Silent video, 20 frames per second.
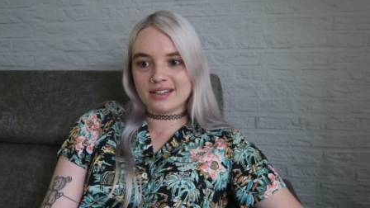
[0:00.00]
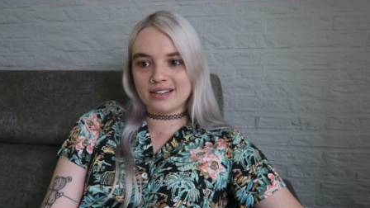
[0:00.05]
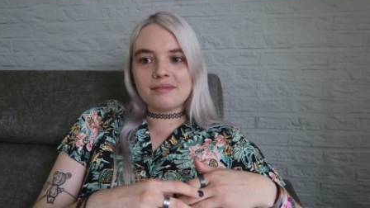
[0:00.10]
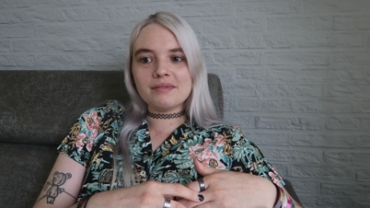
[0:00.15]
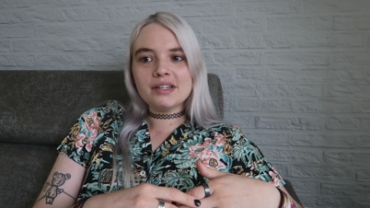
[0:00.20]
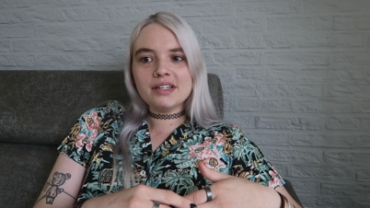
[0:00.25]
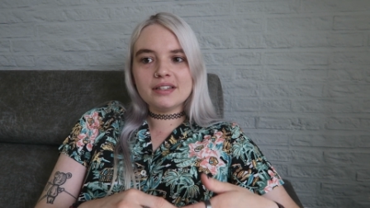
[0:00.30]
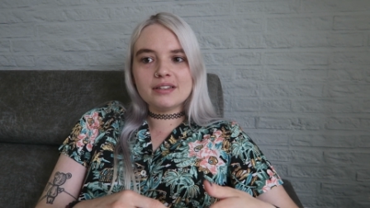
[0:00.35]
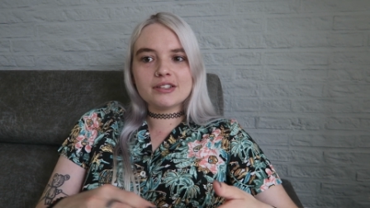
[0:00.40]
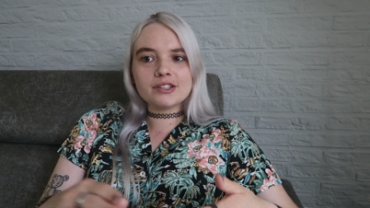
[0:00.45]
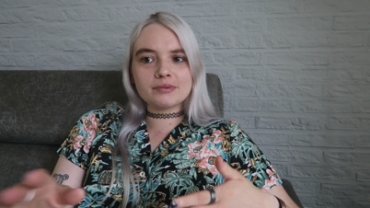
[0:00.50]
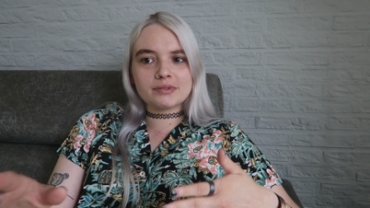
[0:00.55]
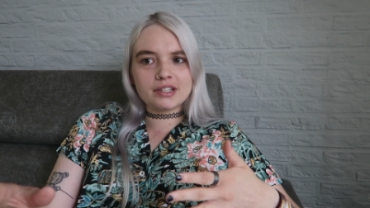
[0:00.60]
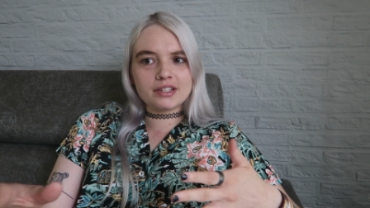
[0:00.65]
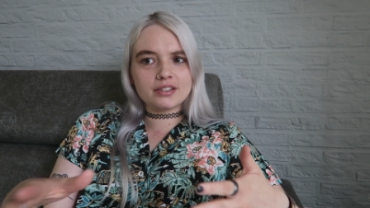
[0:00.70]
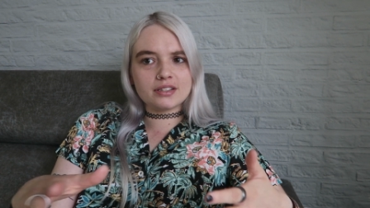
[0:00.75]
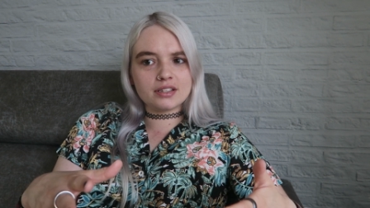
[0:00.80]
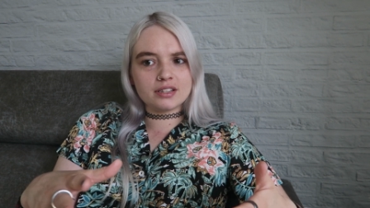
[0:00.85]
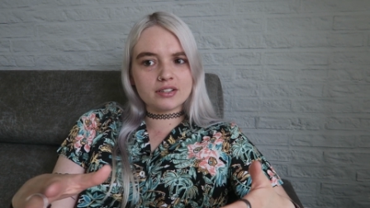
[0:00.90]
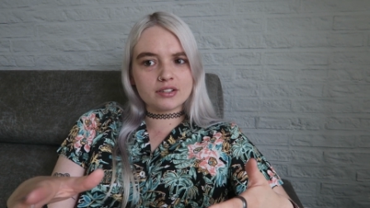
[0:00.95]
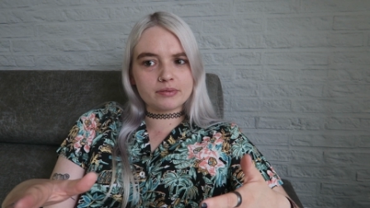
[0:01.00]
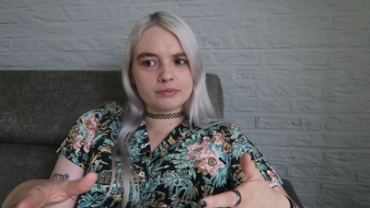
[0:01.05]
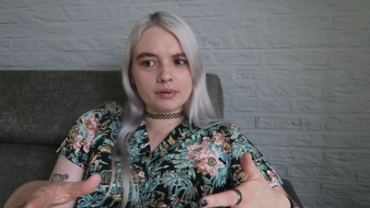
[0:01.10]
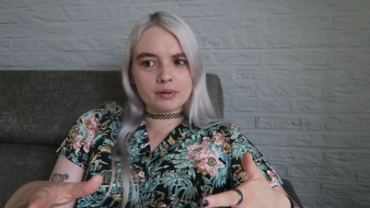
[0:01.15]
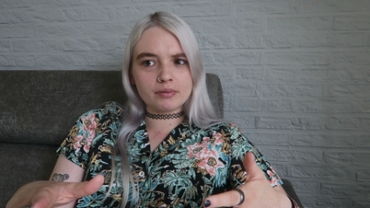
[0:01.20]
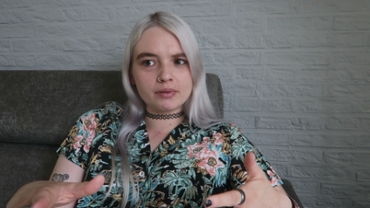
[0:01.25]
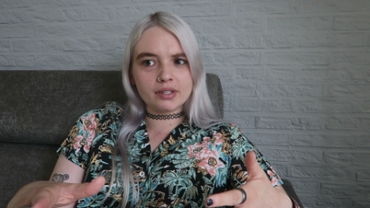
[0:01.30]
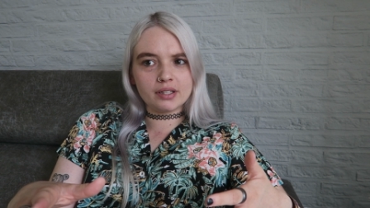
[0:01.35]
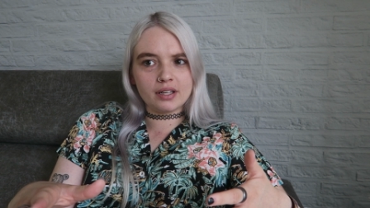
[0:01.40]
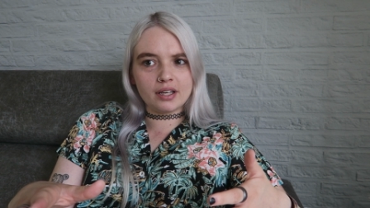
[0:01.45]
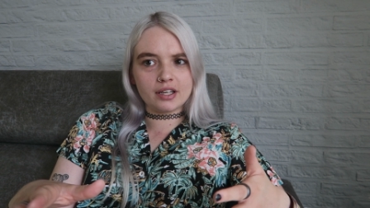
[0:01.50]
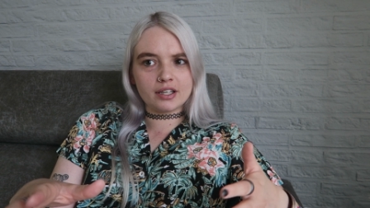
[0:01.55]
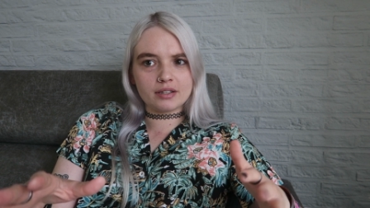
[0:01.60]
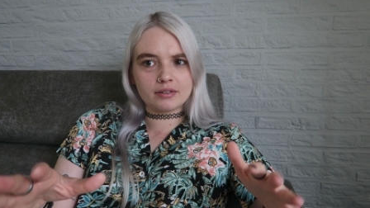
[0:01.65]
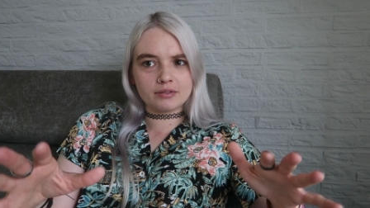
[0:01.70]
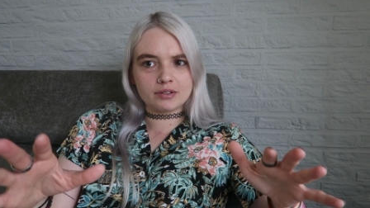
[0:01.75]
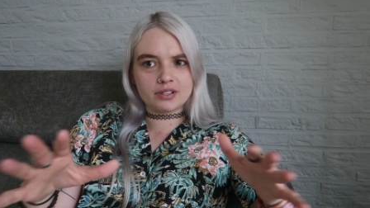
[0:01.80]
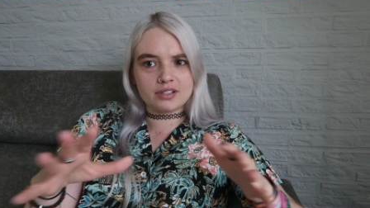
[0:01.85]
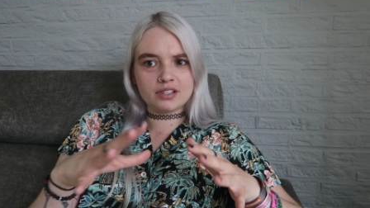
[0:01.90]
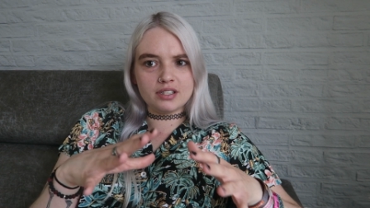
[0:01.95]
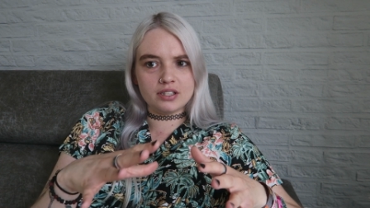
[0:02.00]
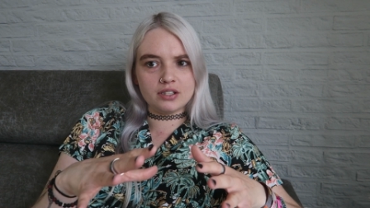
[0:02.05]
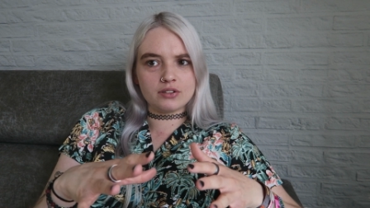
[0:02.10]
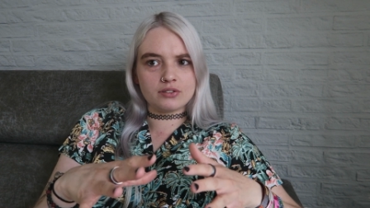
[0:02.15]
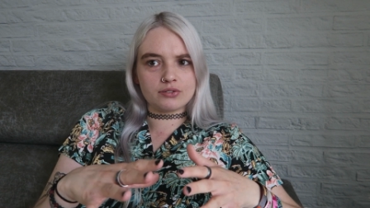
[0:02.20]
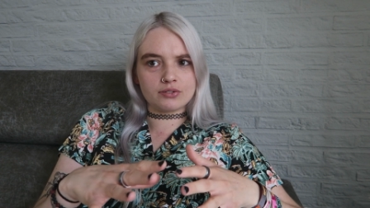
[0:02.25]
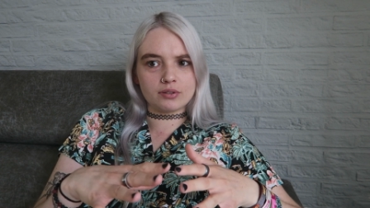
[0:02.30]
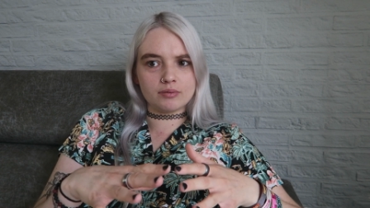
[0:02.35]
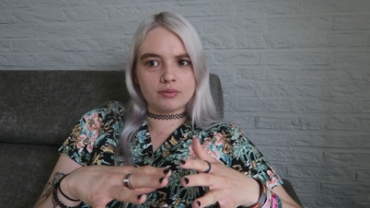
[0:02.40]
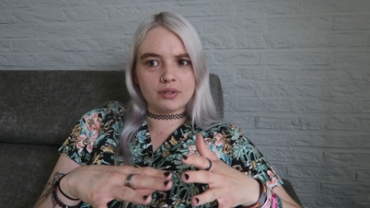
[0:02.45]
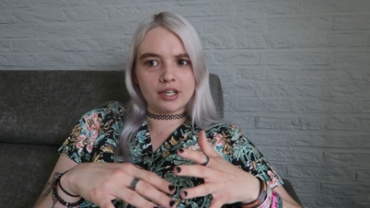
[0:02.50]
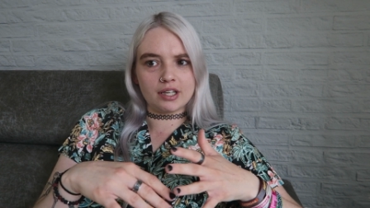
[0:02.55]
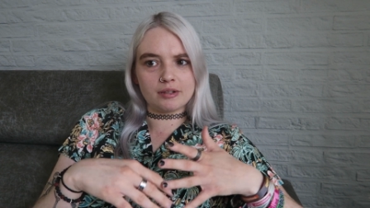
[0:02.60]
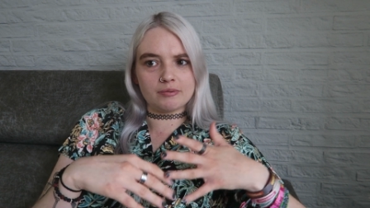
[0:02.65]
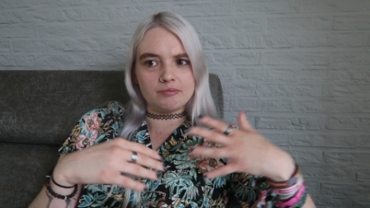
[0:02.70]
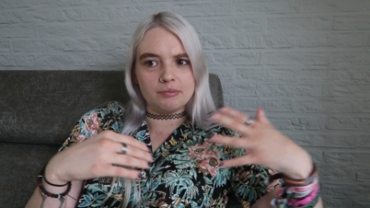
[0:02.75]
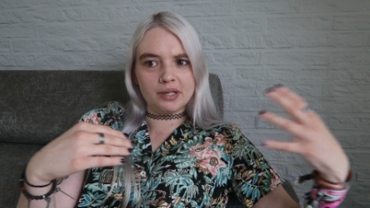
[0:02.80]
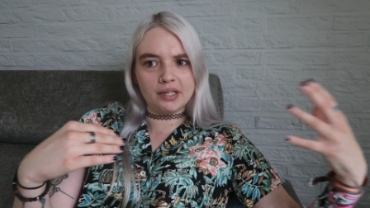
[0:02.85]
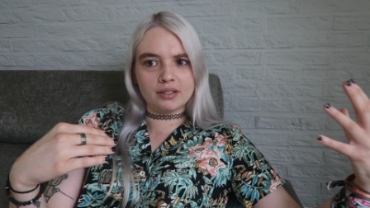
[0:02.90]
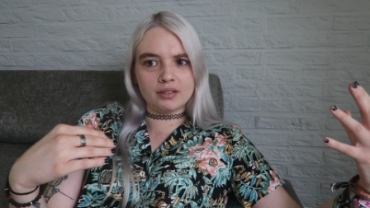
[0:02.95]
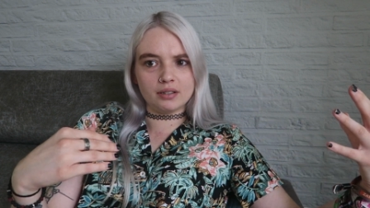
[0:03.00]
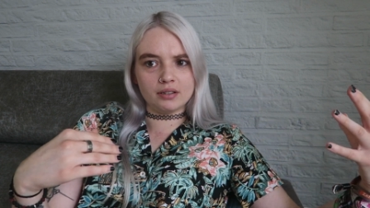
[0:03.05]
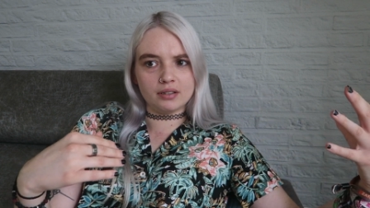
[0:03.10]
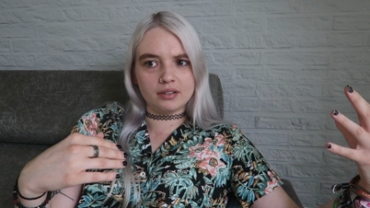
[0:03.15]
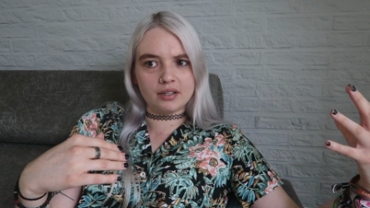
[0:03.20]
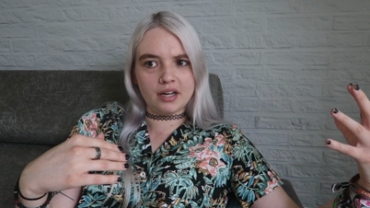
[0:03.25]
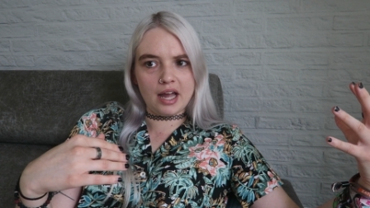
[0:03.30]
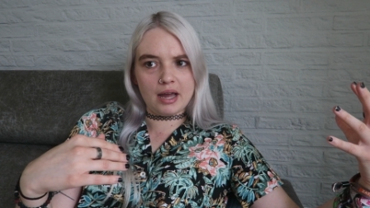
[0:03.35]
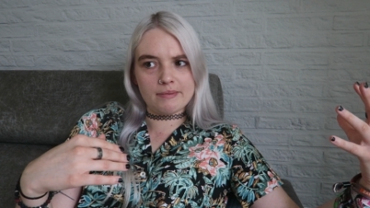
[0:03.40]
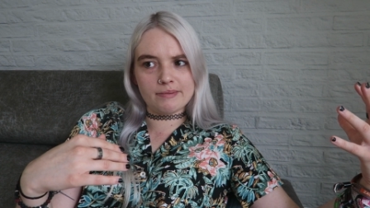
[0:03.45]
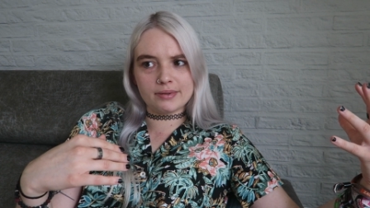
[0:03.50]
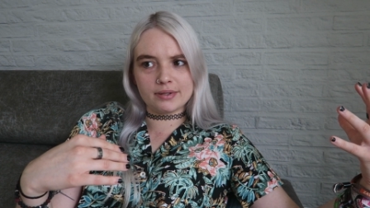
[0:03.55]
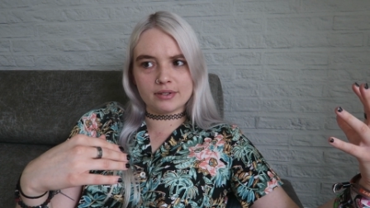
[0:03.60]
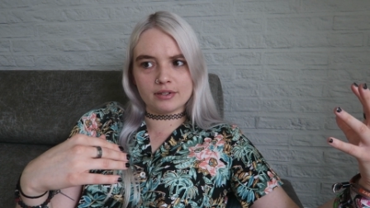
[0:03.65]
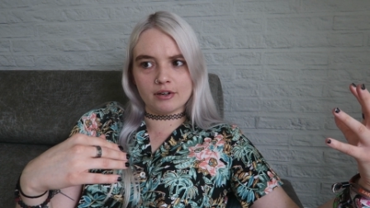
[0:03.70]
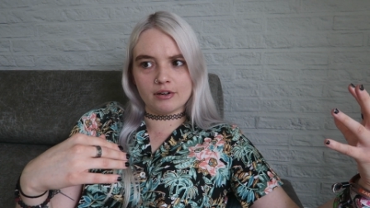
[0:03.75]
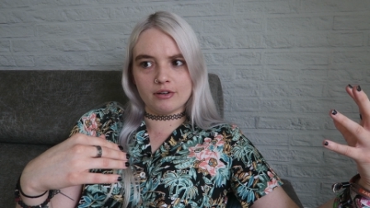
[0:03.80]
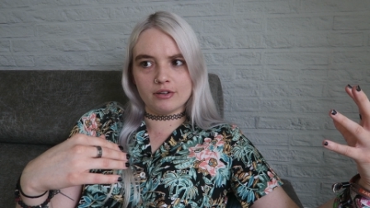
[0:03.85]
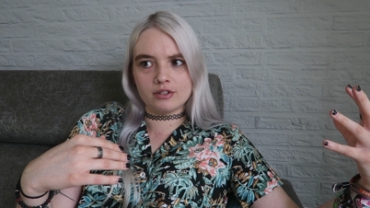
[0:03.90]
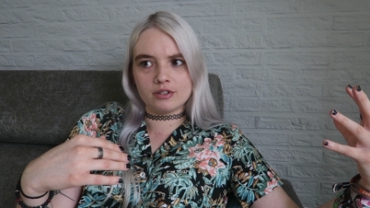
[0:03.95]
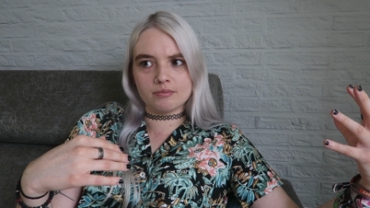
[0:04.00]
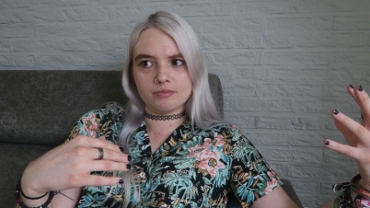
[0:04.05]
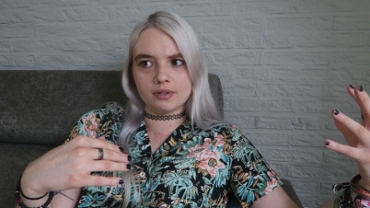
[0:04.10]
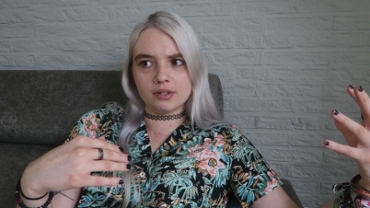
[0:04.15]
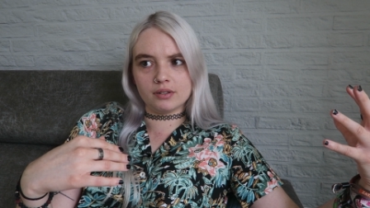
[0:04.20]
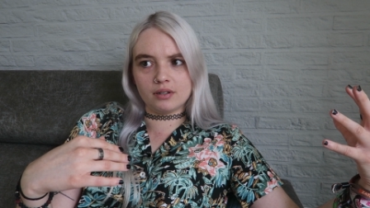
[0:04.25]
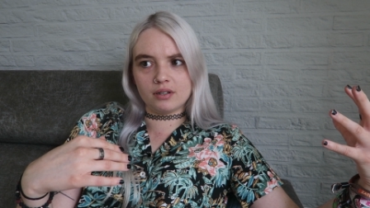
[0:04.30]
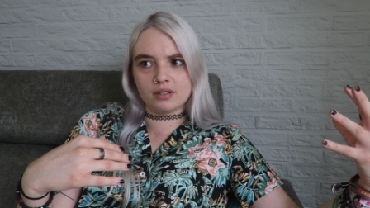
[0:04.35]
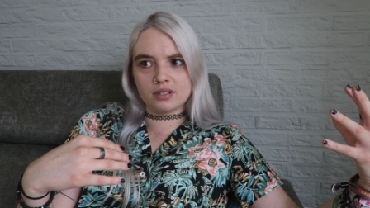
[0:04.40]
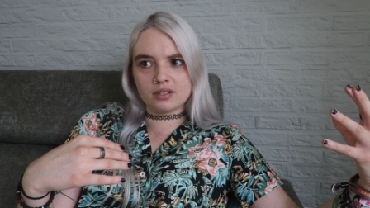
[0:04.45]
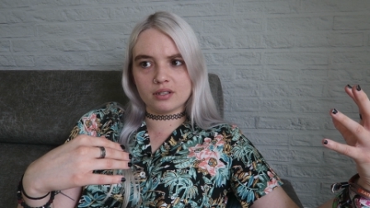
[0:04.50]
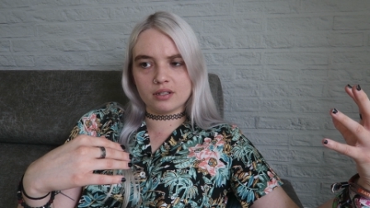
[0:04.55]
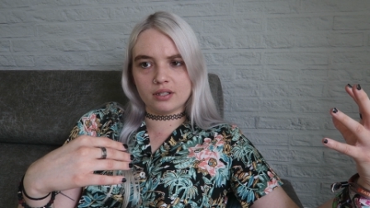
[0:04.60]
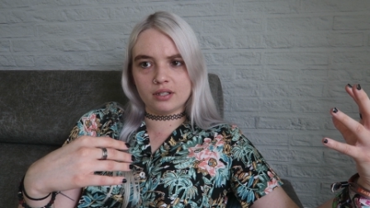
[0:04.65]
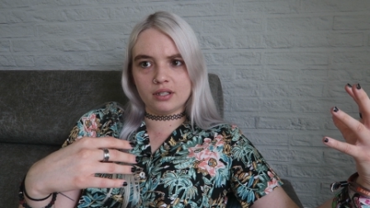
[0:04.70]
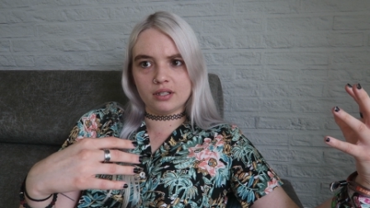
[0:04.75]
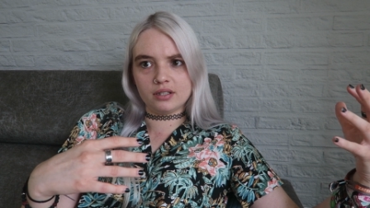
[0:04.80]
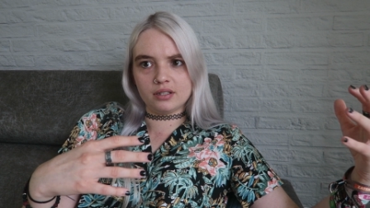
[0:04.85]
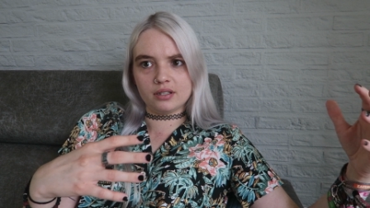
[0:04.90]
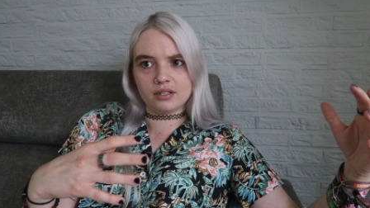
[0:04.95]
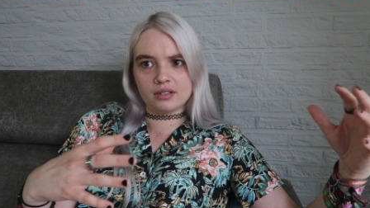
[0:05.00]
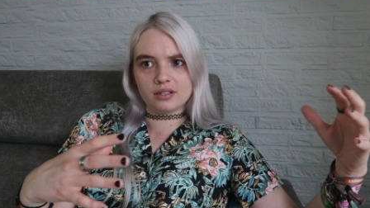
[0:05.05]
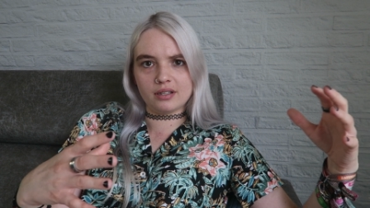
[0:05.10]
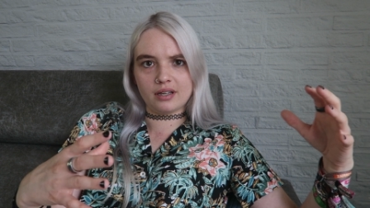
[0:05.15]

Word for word: I mean, uh, these these are probably like scenes from like bigger episodes, but honestly,